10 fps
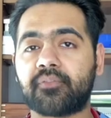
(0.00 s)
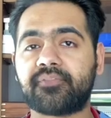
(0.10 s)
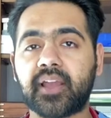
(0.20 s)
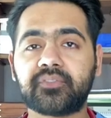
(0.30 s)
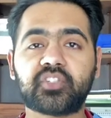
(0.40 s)

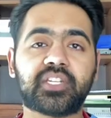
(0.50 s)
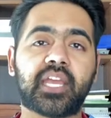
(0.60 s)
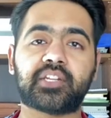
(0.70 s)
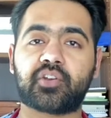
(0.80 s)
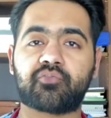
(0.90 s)
5G
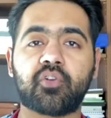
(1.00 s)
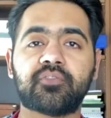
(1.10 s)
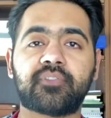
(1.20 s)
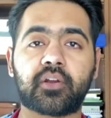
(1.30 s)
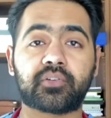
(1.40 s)
and
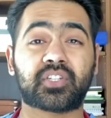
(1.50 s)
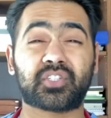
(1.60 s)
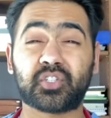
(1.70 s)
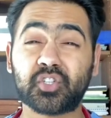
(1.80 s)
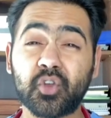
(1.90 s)
coronavirus to
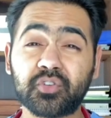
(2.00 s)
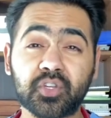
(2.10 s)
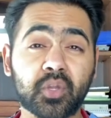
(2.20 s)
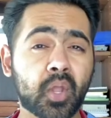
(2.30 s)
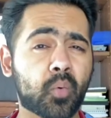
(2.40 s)
show
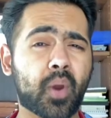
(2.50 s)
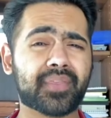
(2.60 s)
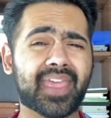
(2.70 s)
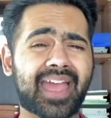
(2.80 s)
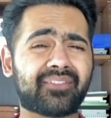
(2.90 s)
you why
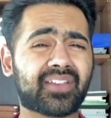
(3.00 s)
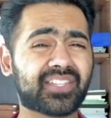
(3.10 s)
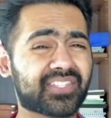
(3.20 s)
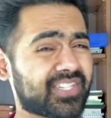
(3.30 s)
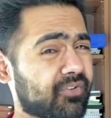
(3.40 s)
they have
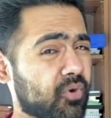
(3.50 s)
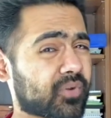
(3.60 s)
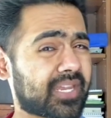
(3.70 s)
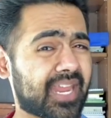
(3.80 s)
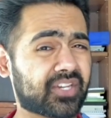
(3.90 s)
zero
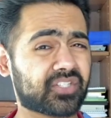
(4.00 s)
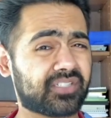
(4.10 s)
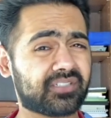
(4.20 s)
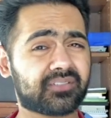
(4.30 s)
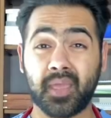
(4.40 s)
connection.
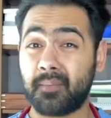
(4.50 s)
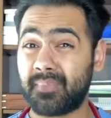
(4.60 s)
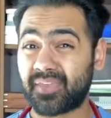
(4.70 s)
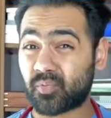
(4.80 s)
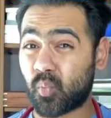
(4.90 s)

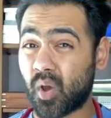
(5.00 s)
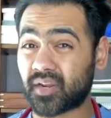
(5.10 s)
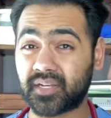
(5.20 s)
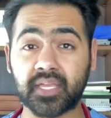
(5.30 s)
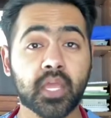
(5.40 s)
Myth
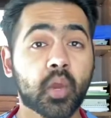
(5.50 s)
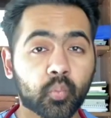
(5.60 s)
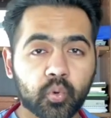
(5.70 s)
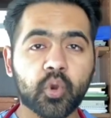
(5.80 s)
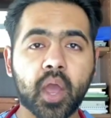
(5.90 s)
1.
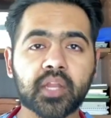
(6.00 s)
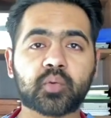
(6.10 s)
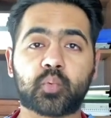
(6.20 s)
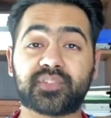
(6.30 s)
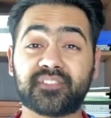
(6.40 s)
Wuhan
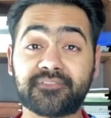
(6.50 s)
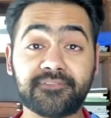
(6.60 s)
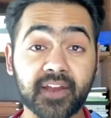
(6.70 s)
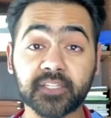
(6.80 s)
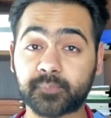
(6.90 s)
was the
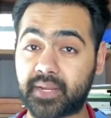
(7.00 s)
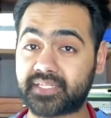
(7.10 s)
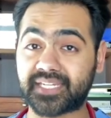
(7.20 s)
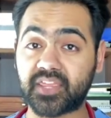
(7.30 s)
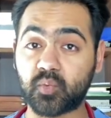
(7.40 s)
first place
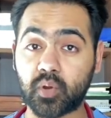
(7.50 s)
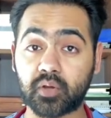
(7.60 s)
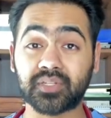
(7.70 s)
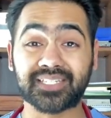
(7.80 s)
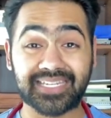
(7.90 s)
in the
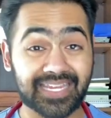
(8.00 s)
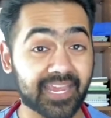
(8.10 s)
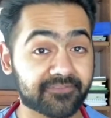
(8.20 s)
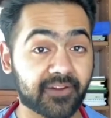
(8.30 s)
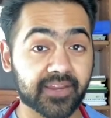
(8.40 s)
world to
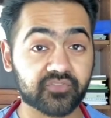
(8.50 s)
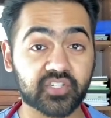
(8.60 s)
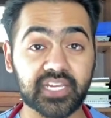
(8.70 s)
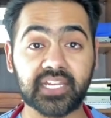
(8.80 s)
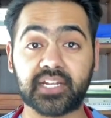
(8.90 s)
get
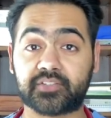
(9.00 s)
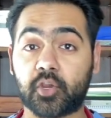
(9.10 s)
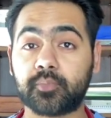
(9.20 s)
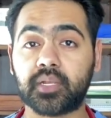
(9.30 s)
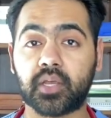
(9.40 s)
5G in
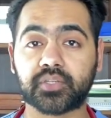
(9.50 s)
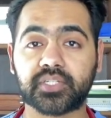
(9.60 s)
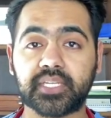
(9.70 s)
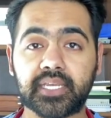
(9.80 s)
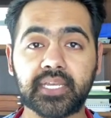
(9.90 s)
October last
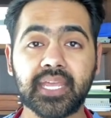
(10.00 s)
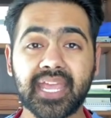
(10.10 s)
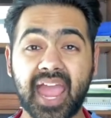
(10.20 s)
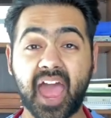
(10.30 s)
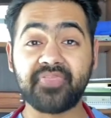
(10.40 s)
year,
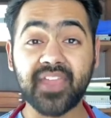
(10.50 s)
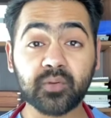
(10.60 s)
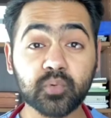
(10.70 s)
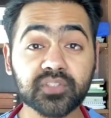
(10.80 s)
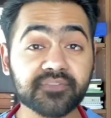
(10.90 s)
and then
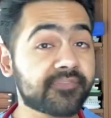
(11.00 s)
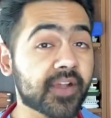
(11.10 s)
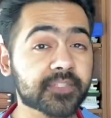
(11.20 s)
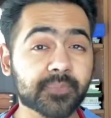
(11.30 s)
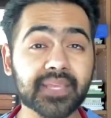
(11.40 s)
was the
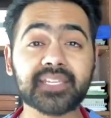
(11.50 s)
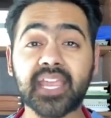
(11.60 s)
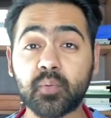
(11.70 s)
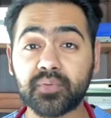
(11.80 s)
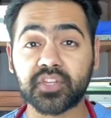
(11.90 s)
first place
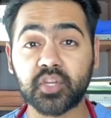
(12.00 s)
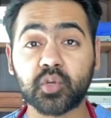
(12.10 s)
hit with the new